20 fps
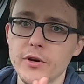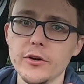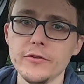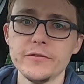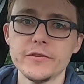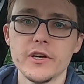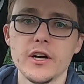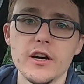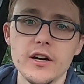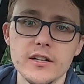
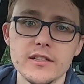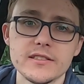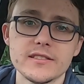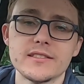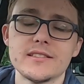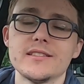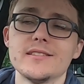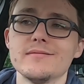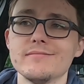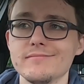both
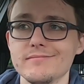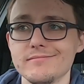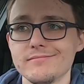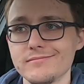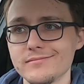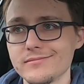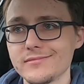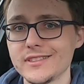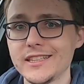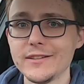cars,
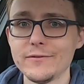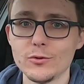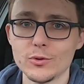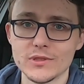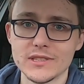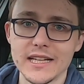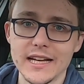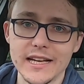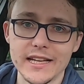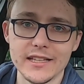give or
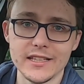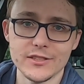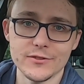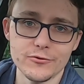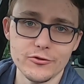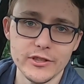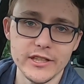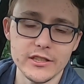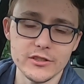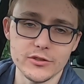take, is
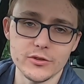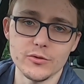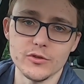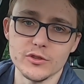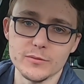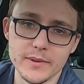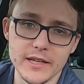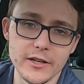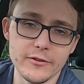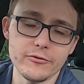300
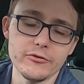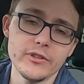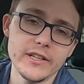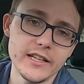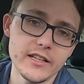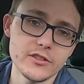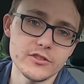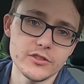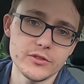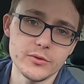horsepower.
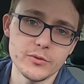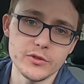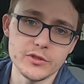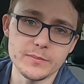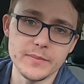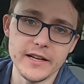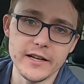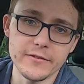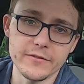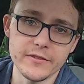300
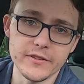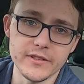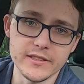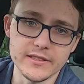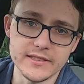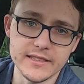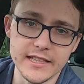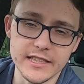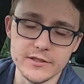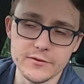horsepower for the
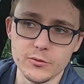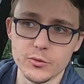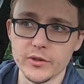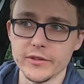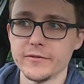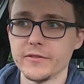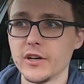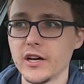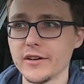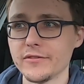
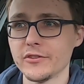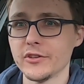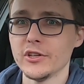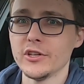CS45,